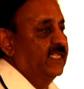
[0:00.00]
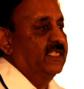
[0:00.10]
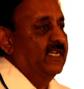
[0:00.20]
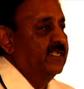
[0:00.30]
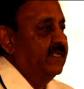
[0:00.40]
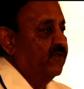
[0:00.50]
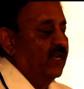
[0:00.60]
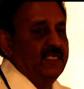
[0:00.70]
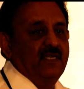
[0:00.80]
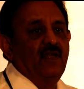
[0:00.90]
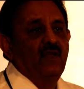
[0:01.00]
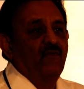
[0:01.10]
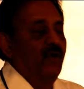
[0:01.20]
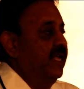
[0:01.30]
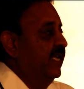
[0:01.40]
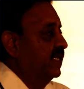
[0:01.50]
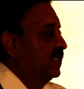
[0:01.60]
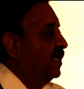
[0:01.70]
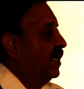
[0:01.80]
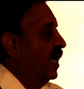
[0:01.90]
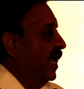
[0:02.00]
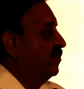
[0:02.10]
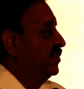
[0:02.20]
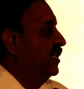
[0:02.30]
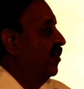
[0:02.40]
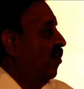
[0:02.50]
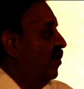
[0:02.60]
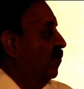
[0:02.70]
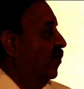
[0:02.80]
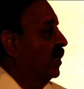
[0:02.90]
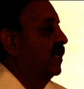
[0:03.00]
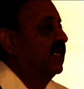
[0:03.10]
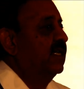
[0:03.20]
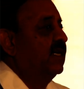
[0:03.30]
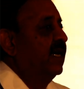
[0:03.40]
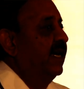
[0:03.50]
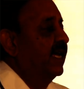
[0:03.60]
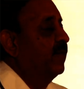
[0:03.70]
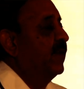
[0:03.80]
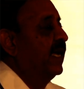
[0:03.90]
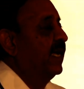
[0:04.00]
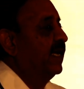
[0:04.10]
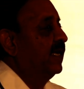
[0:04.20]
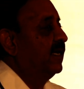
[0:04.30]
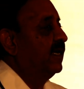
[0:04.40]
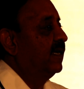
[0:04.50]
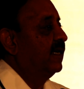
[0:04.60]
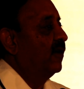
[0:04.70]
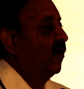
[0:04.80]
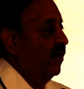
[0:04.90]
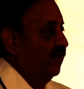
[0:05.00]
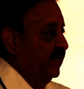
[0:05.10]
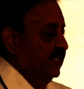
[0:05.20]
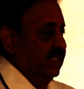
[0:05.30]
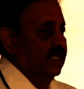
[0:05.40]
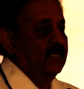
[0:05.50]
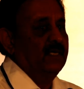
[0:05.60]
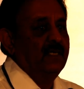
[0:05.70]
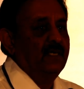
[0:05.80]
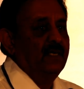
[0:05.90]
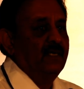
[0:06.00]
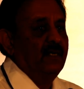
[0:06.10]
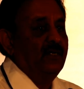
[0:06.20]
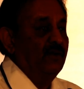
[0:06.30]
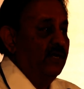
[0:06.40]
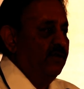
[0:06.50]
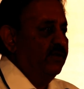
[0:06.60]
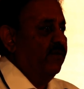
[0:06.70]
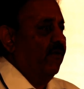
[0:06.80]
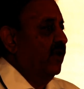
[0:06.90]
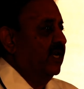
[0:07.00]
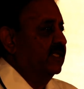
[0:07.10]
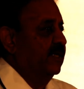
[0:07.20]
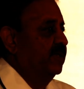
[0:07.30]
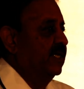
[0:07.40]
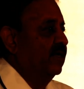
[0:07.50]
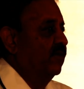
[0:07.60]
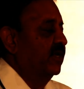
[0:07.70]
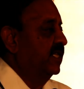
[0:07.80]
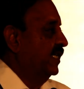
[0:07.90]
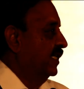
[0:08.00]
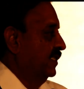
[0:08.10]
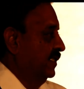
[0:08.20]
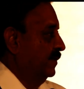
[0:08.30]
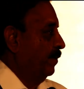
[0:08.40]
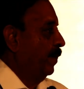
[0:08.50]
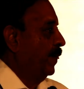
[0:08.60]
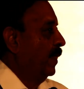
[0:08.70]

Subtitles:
in this industry for the last 40 years, and I've seen a lot of work done by all of us to reduce the water consumption over the years.